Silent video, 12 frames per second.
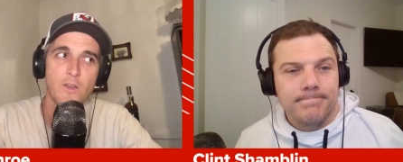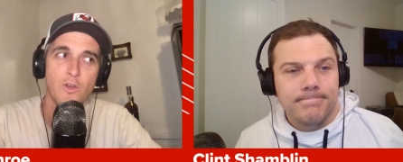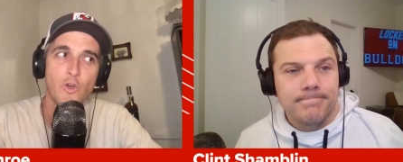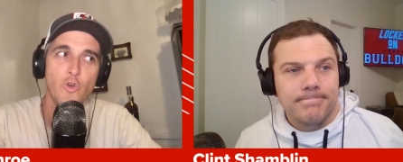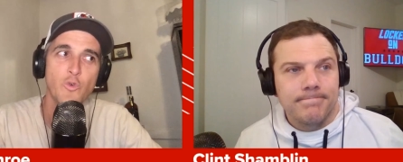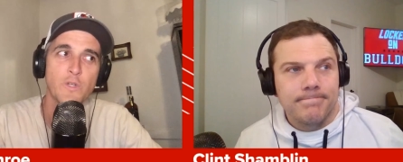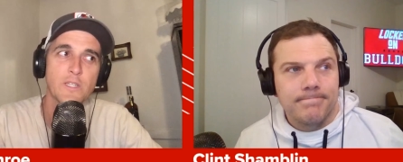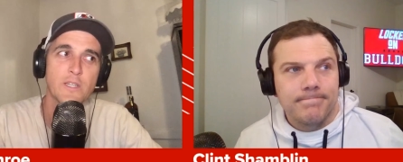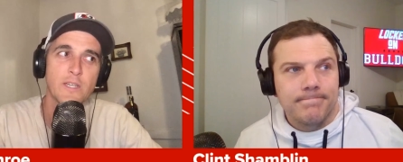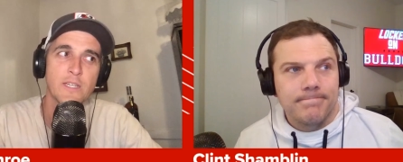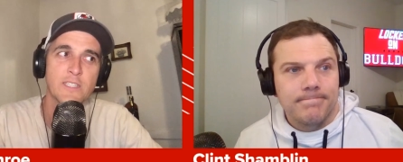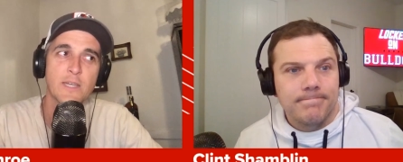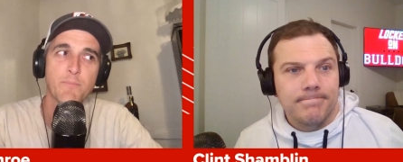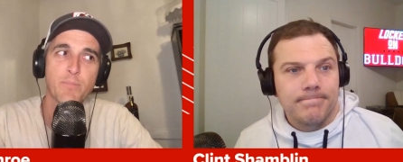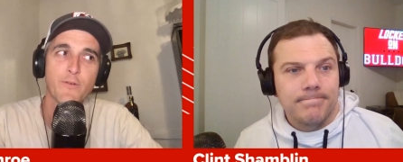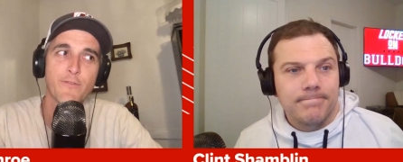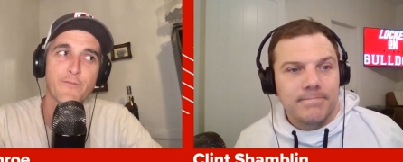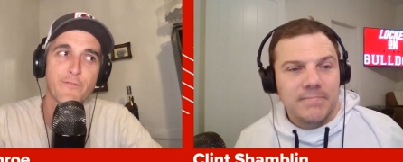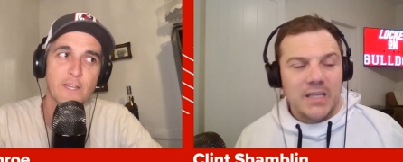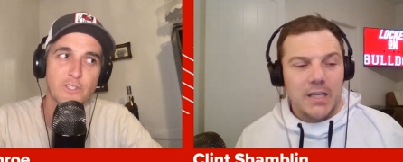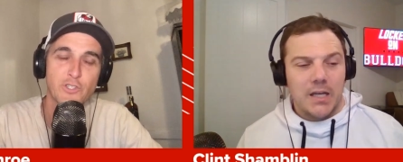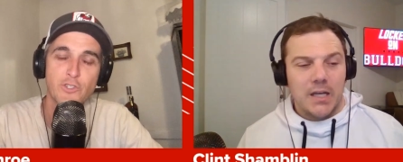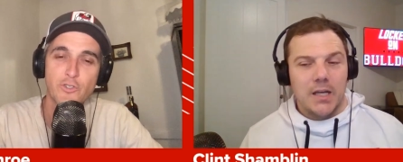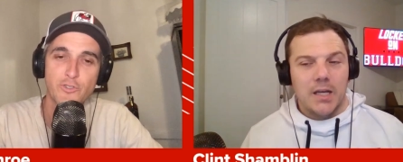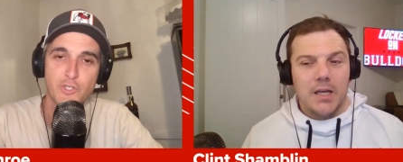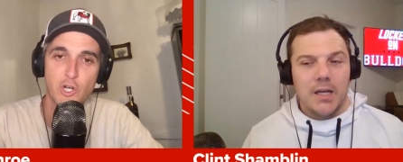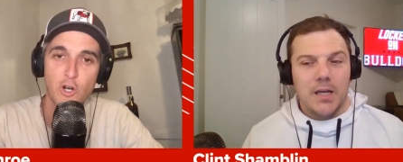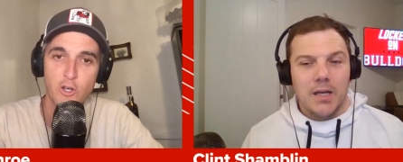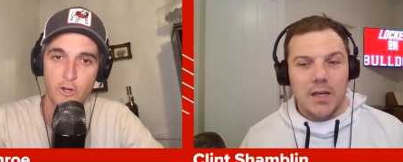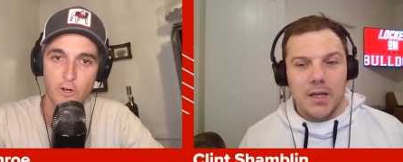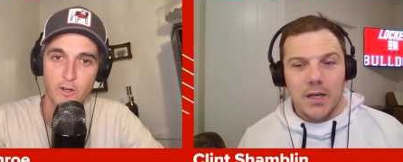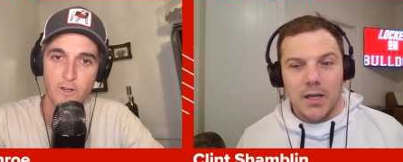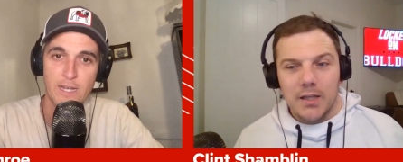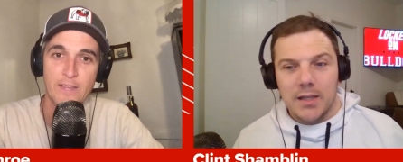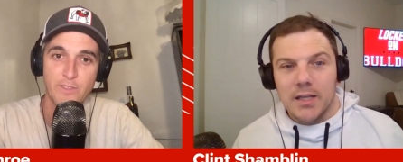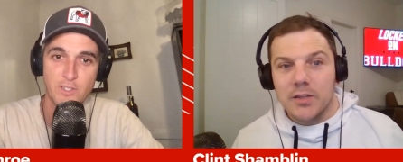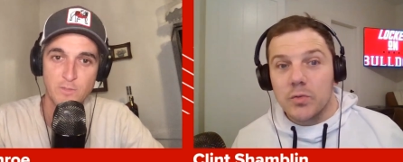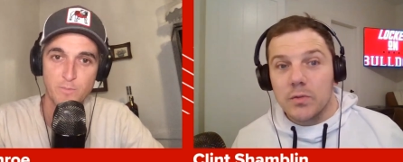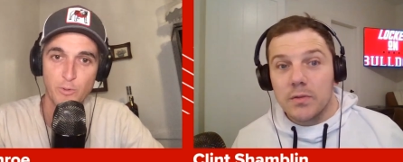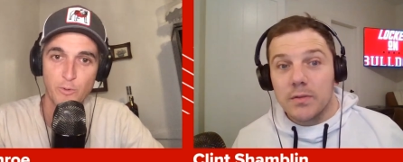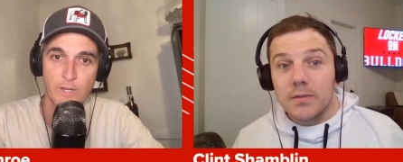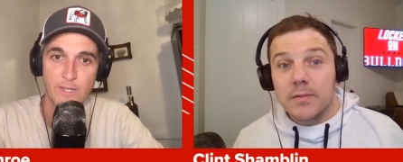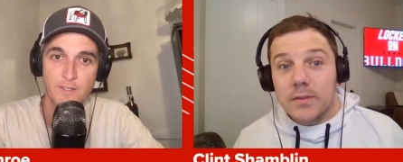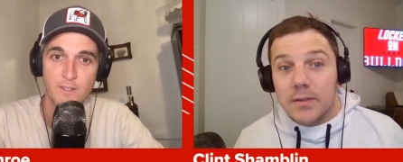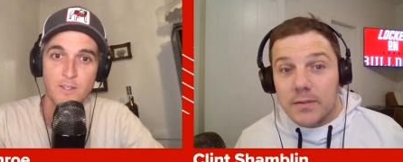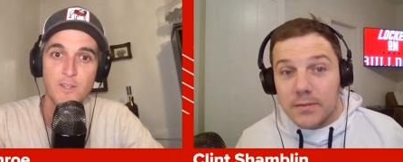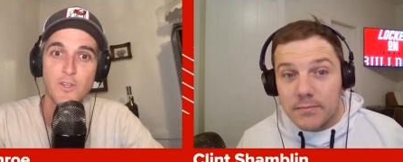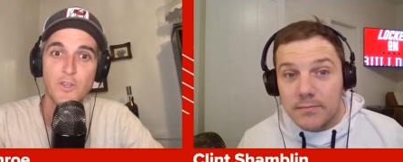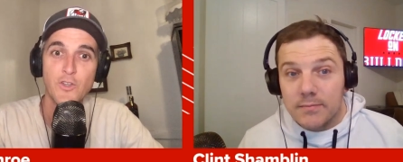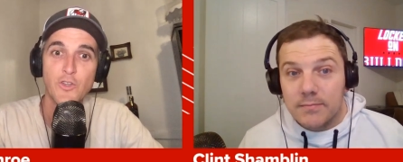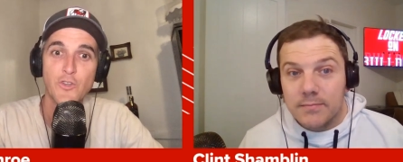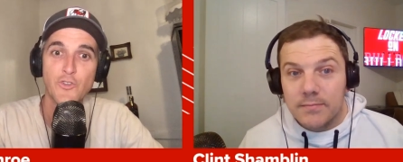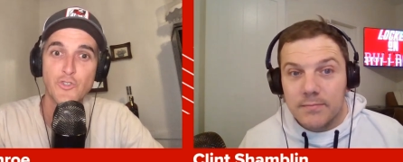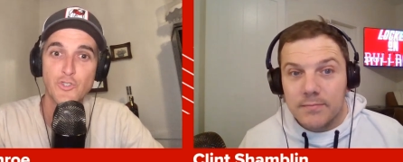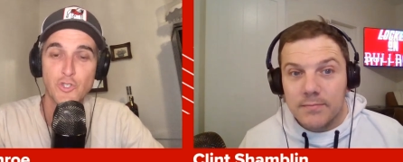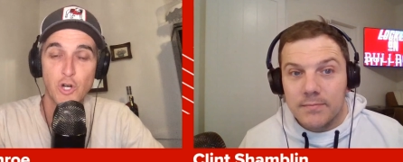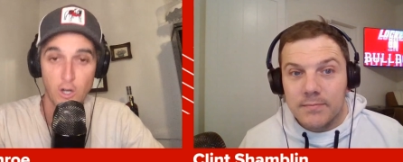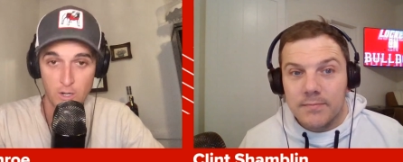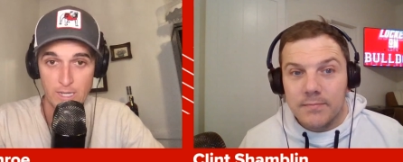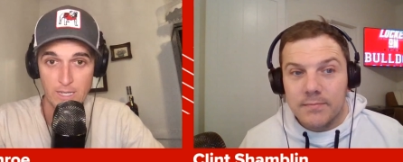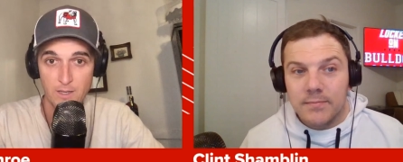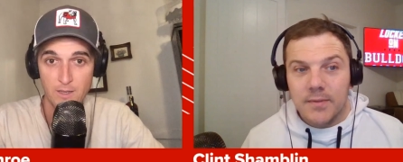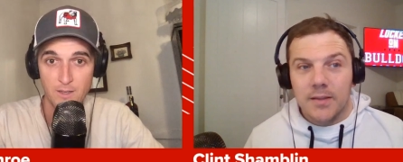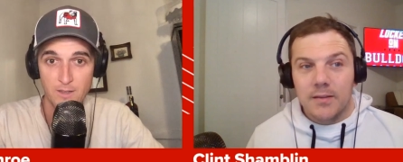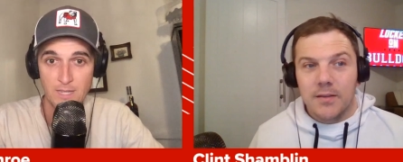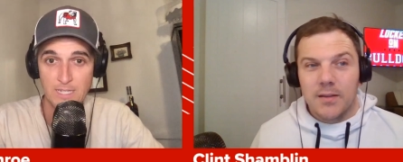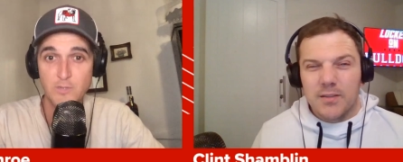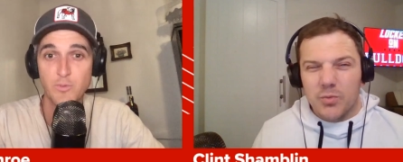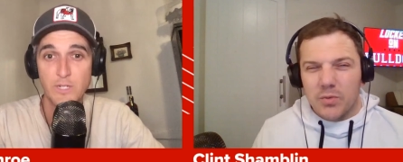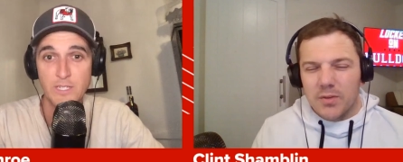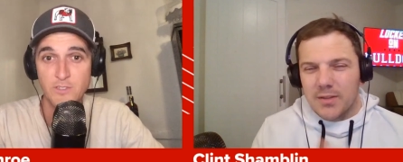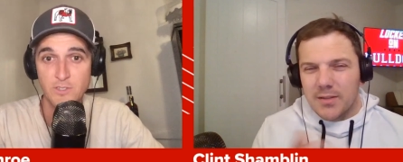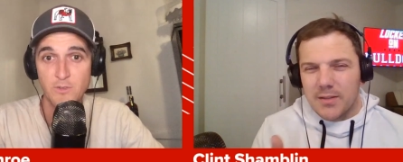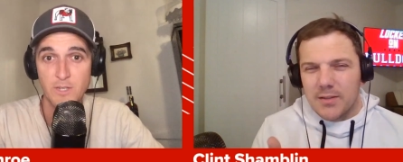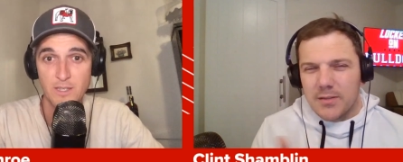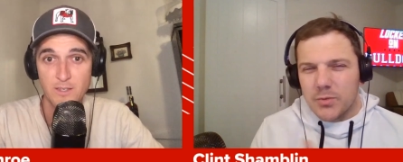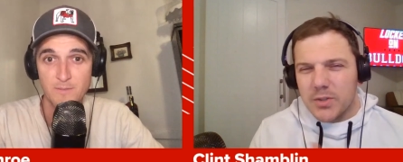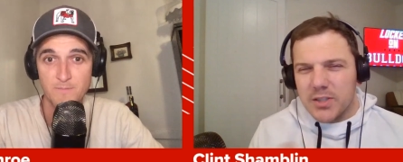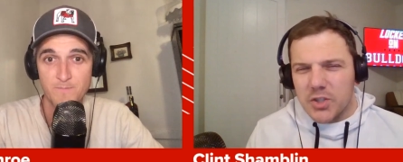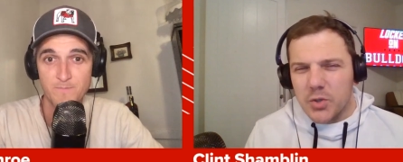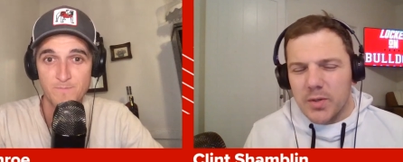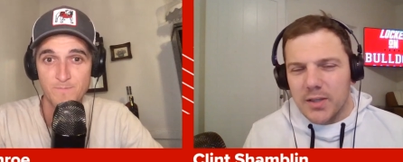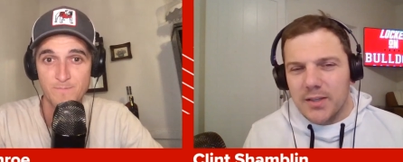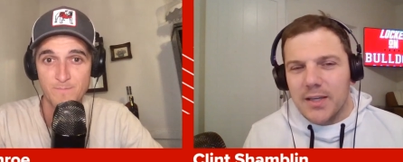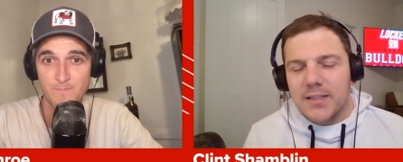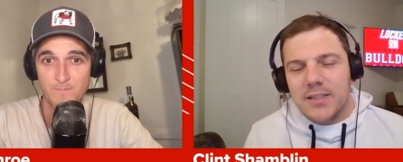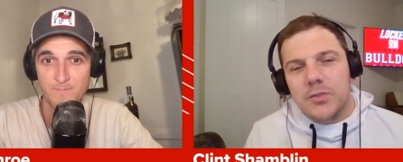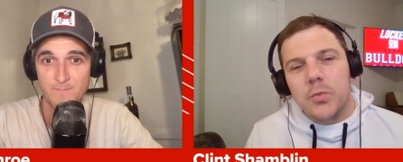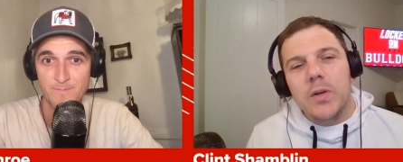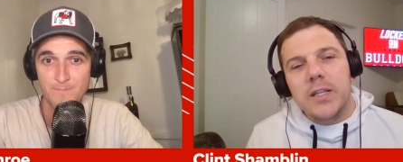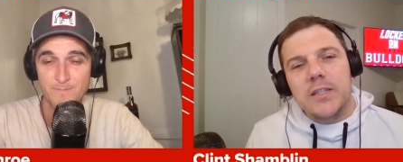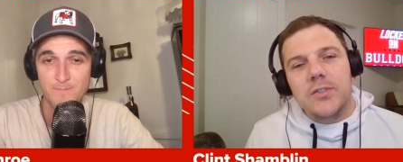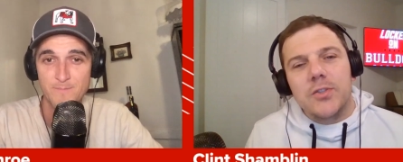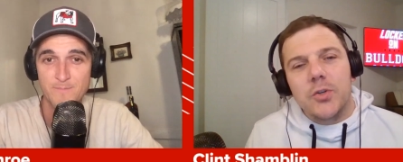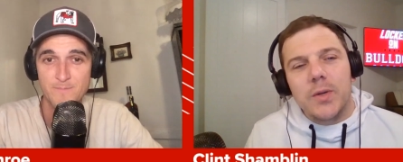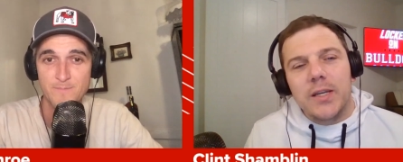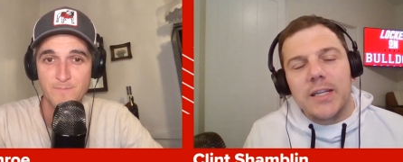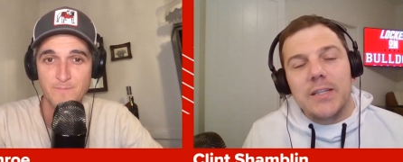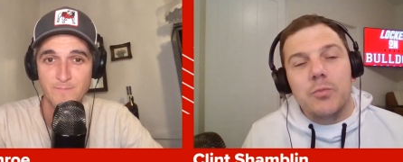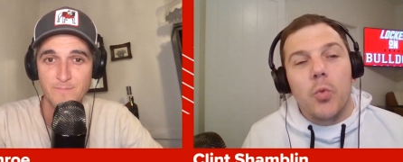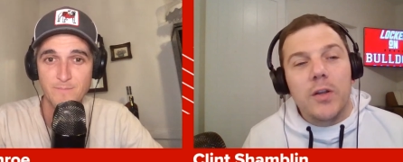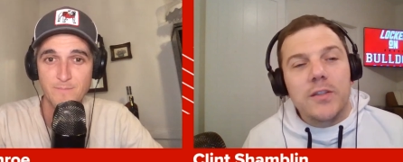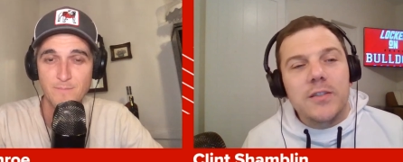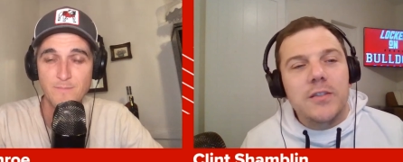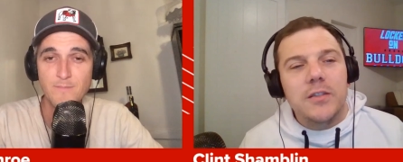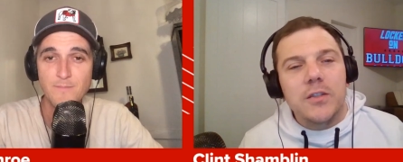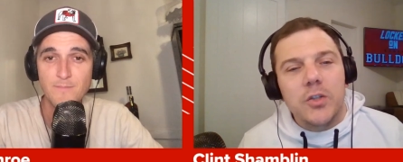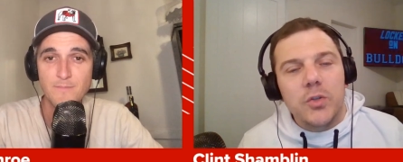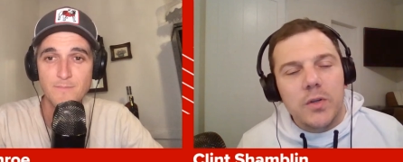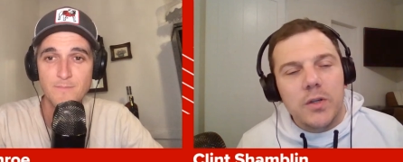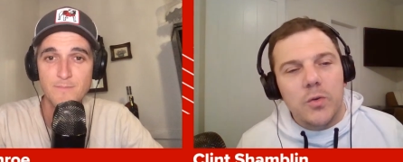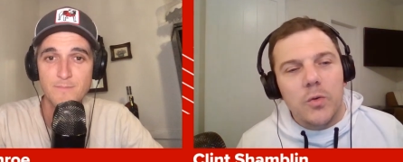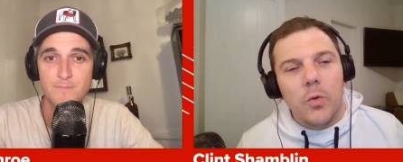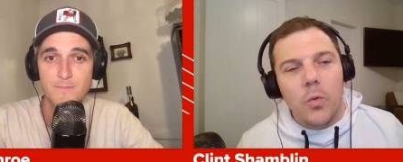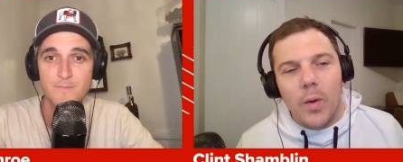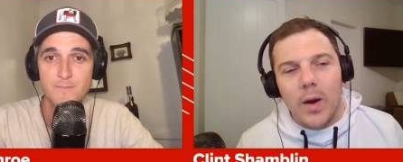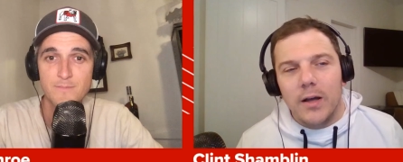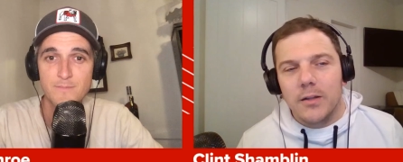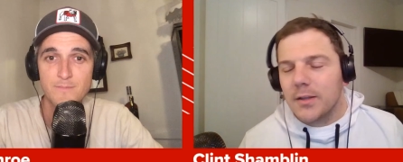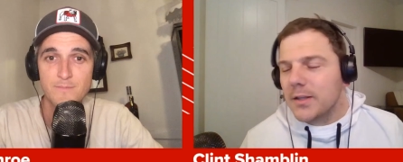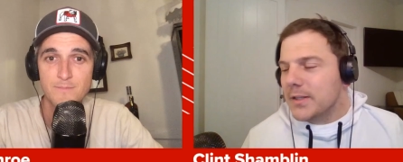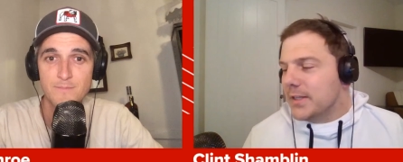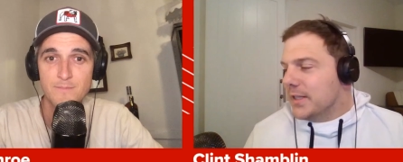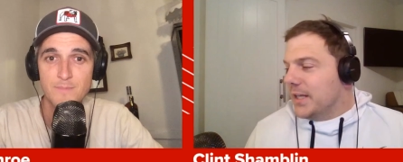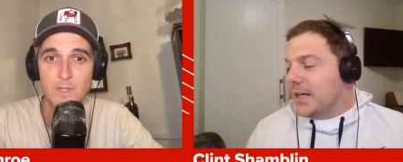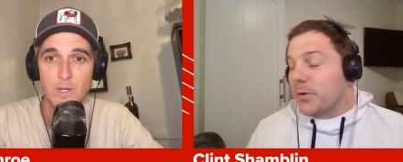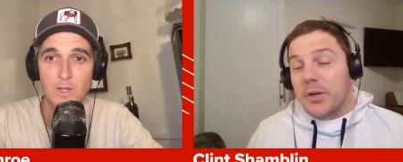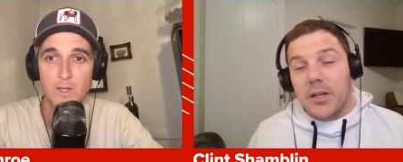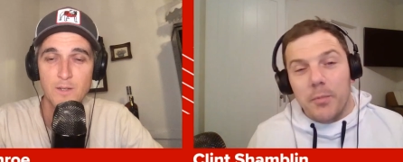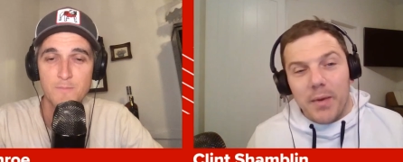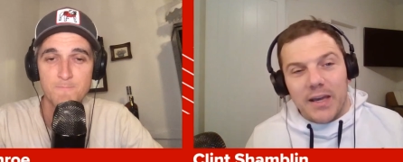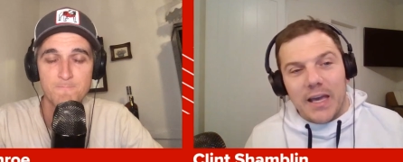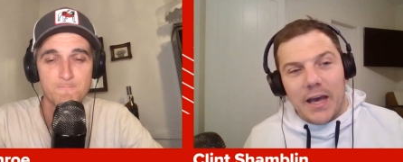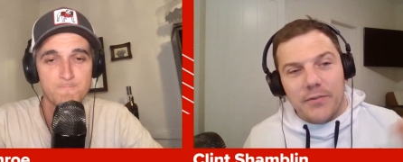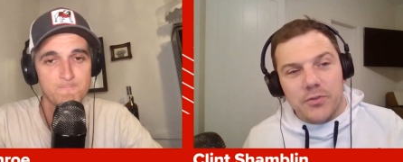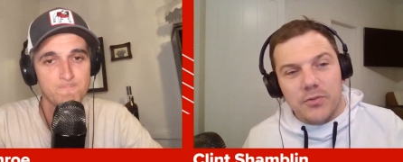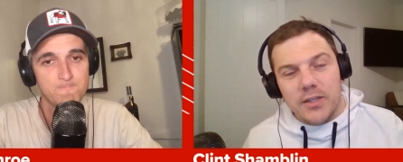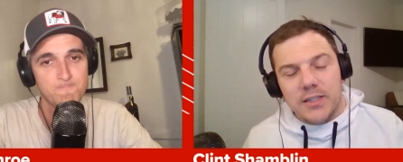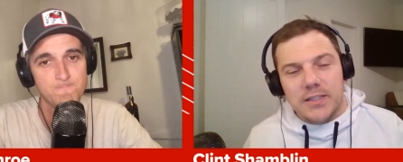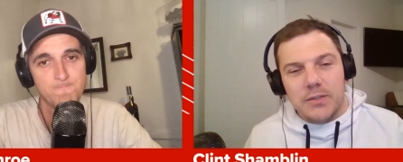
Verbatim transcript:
Speaker 1: who is a professional talker at that's, this point talking. That's what
Speaker 2: he's doing. That's what he's doing. Guys, it's what he's doing, and he wants to do it well. Uh, we're going to come back after this